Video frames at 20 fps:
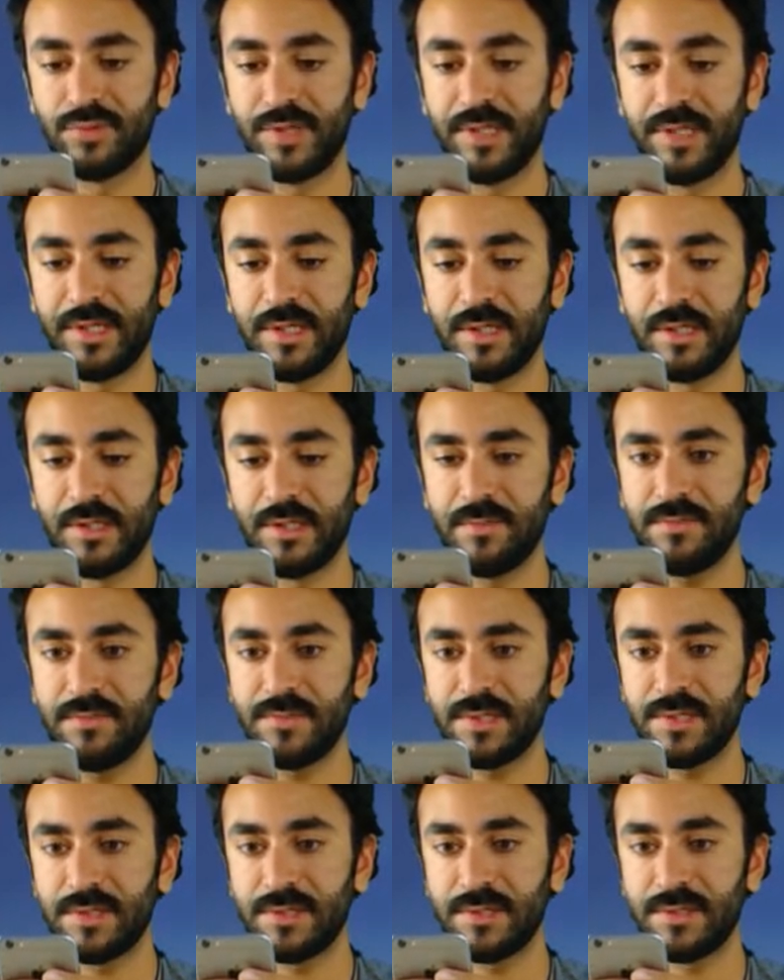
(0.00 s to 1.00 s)

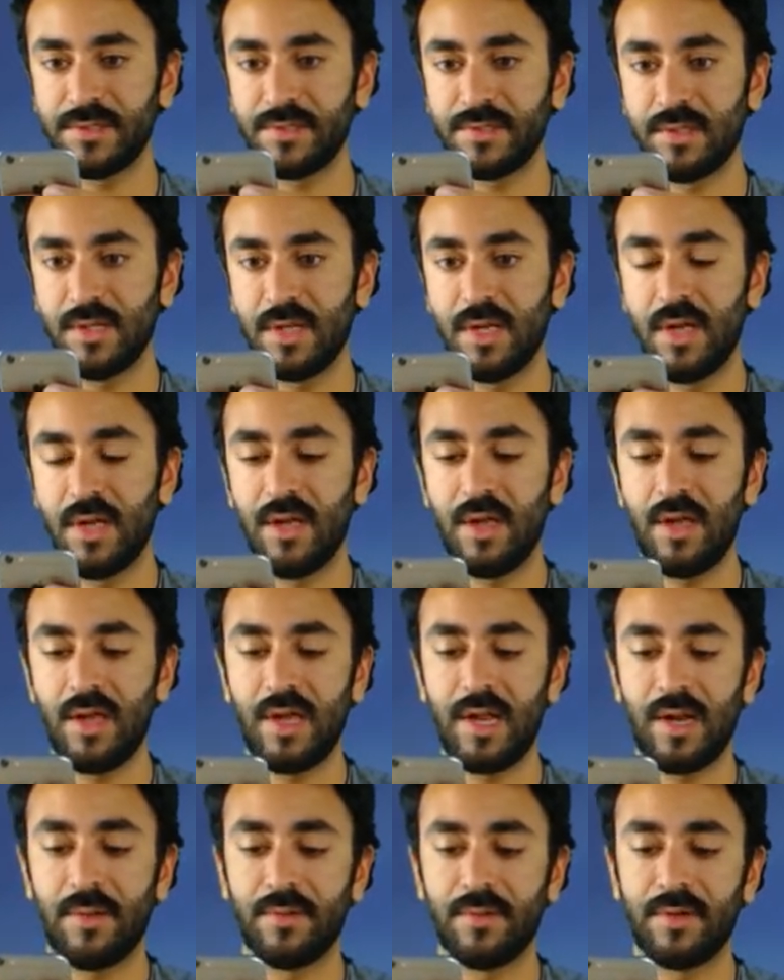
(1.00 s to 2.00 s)
dreams,
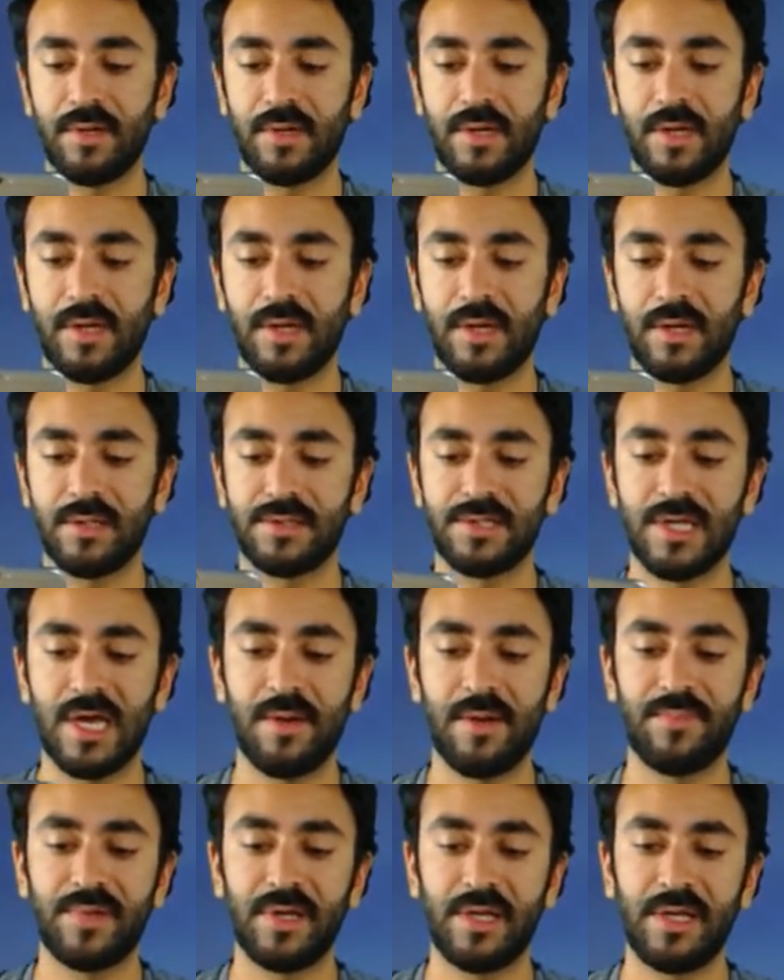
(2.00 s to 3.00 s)
and I'm gonna
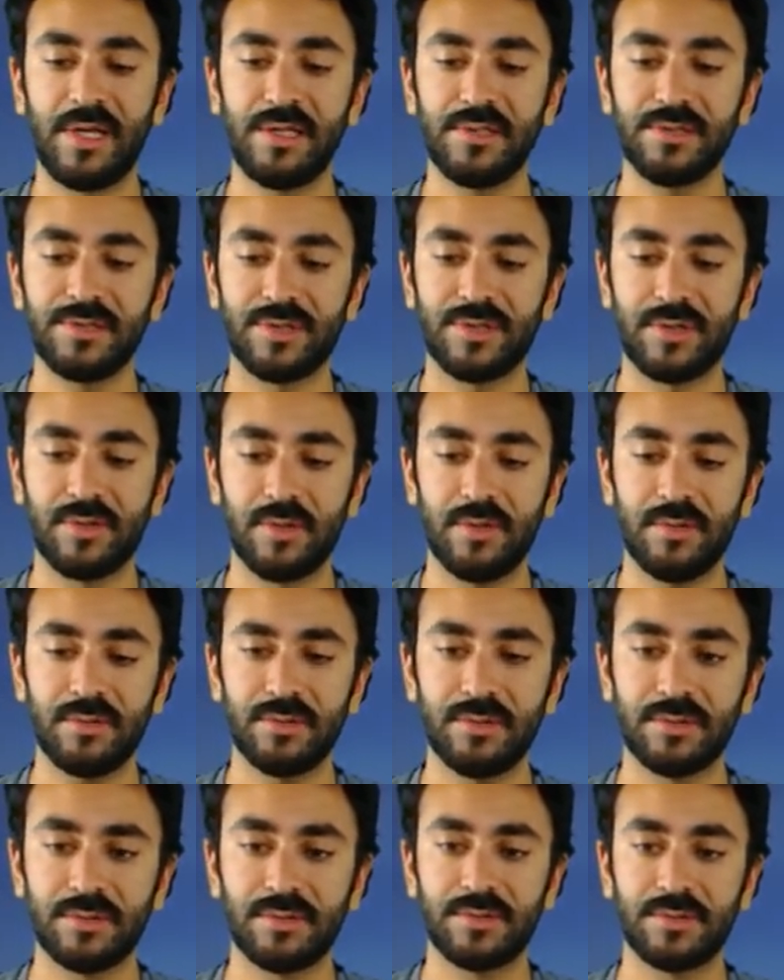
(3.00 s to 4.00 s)
tap
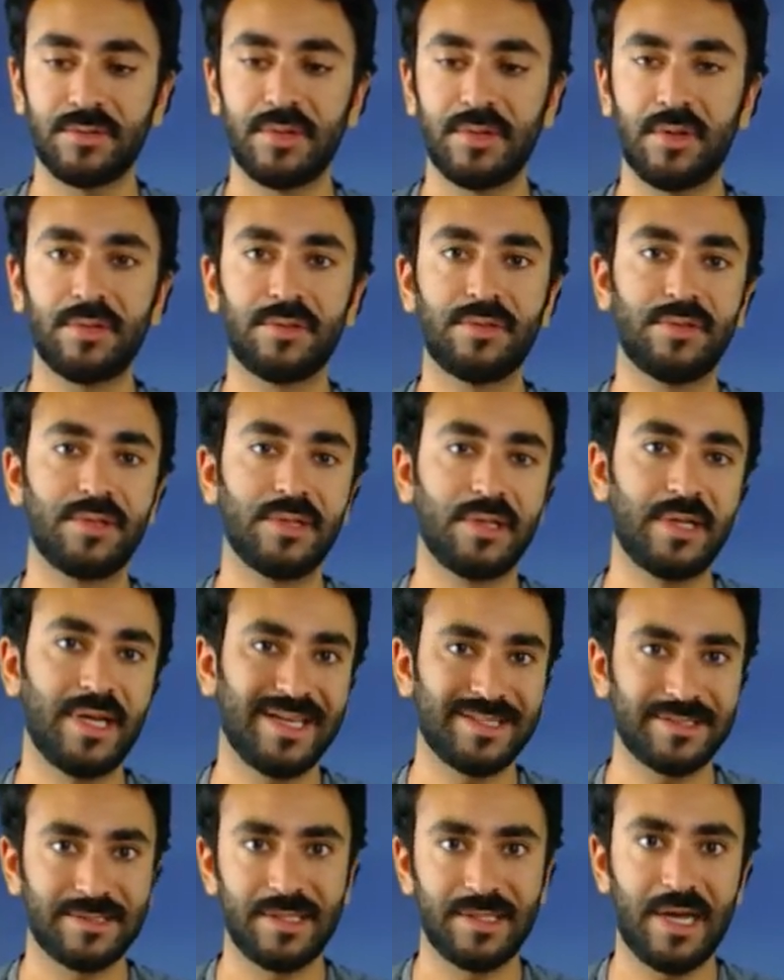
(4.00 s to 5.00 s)
intro to go to the
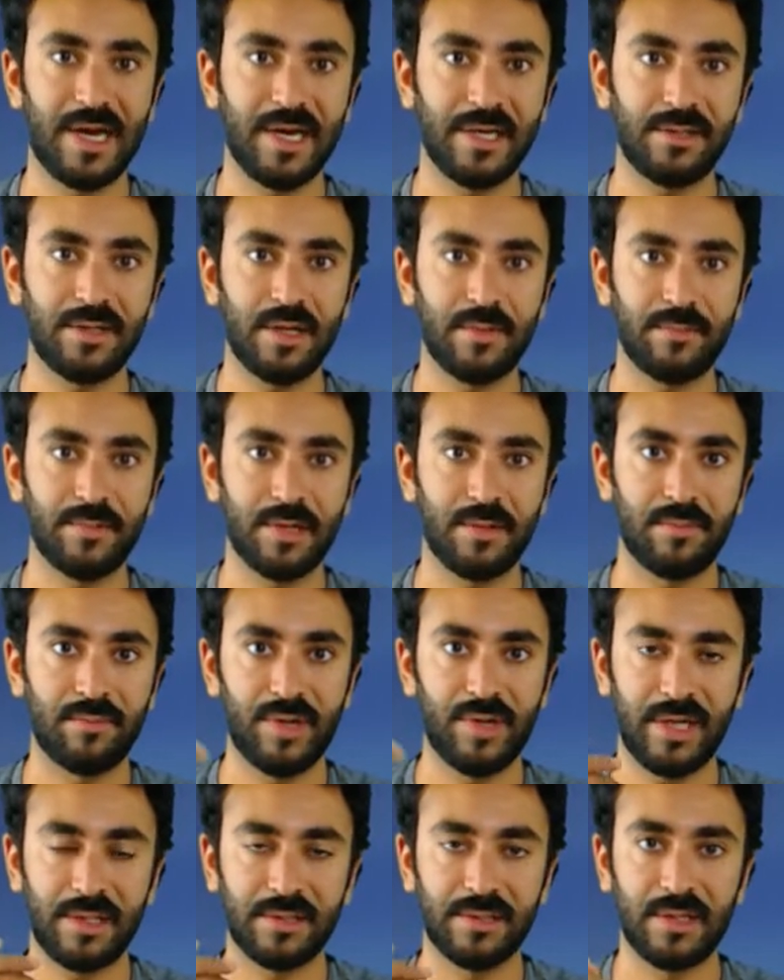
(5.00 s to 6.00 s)
next line. I'm
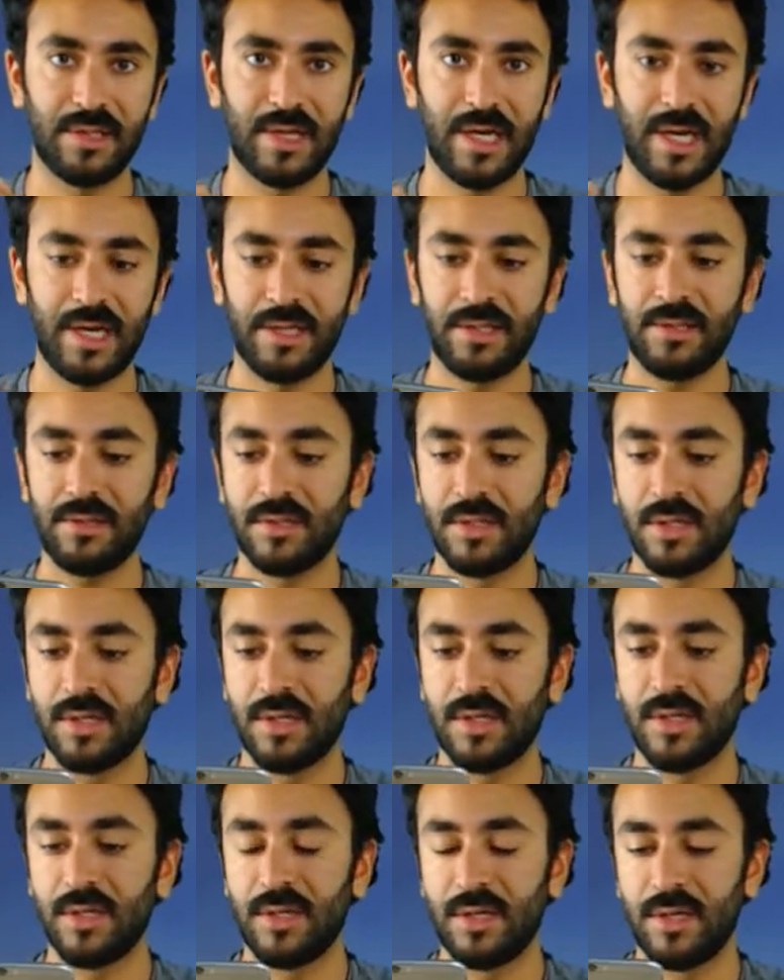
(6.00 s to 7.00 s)
gonna break the line.
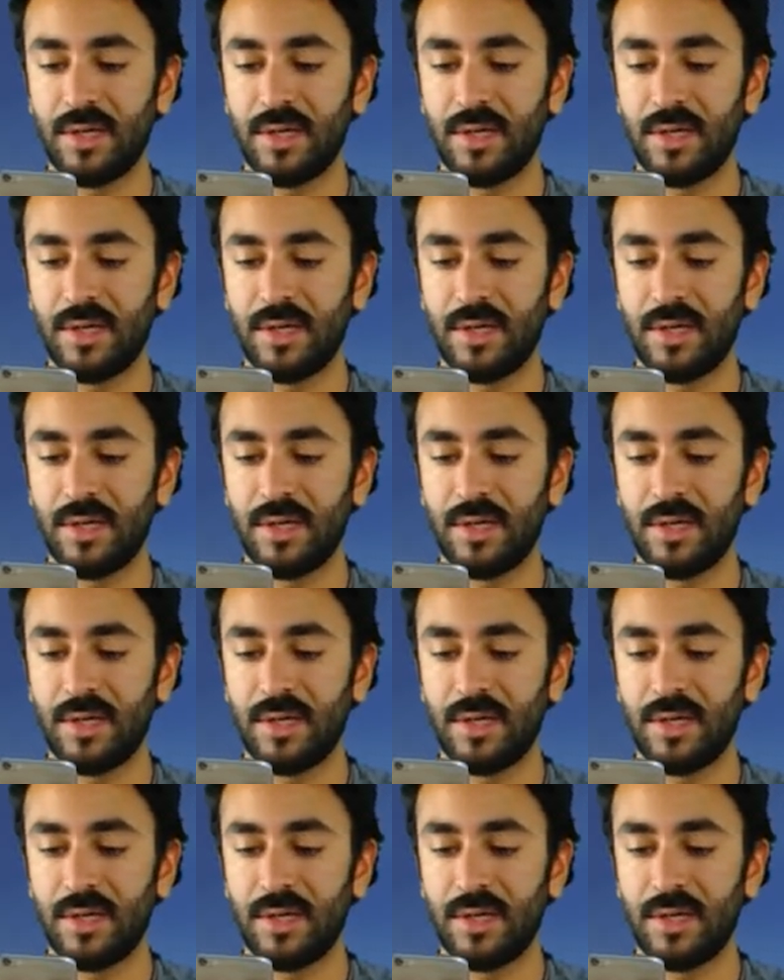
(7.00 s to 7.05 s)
